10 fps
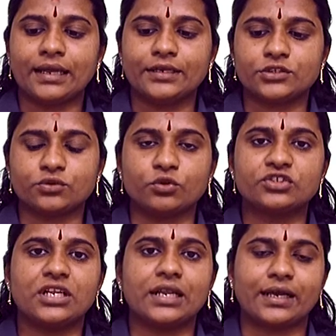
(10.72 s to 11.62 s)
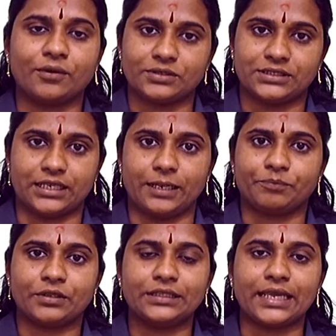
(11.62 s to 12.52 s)
and Social Council.
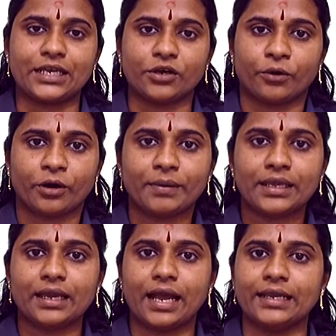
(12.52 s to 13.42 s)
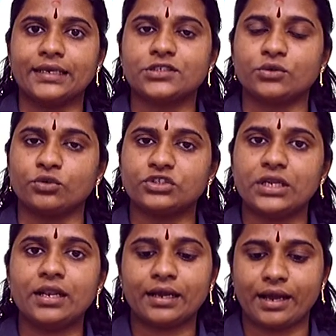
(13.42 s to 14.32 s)
The Economic and
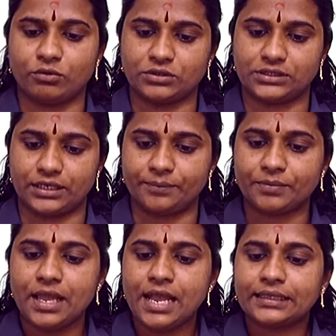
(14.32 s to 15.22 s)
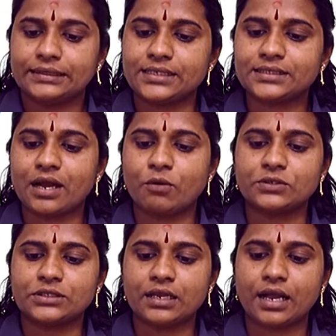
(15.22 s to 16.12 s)
Social Council. This
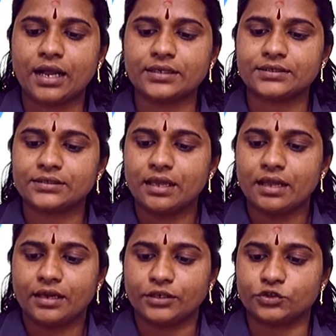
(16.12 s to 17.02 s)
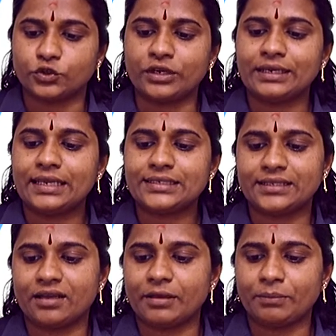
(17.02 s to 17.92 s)
council has
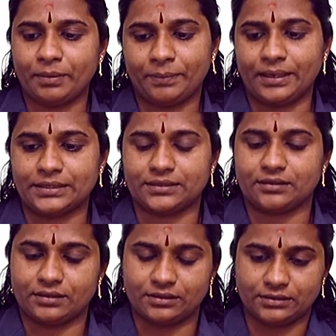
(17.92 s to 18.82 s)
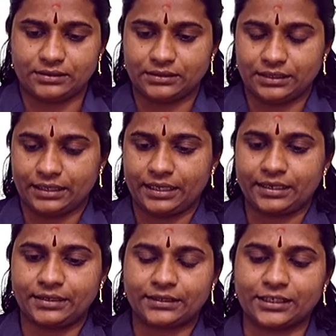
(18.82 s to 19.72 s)
27 members. Uh,
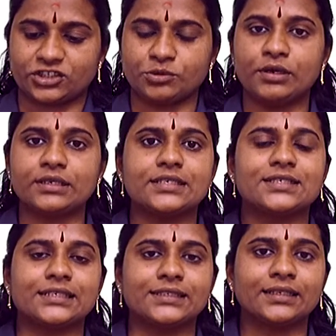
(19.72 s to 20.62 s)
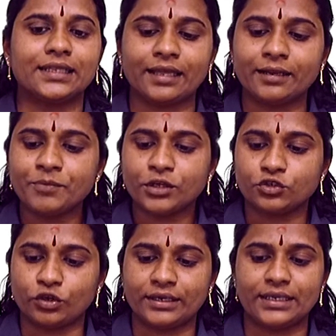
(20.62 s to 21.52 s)
here in the textbook it is written there
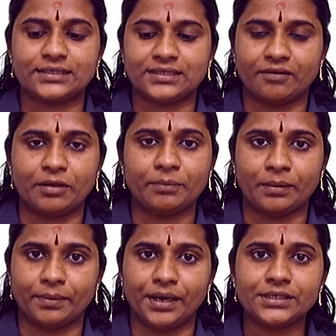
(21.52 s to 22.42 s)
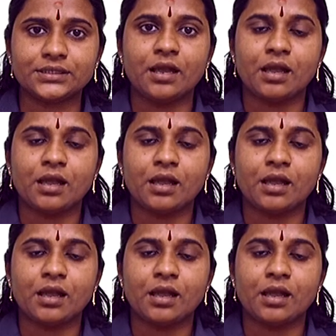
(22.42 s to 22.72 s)
27 members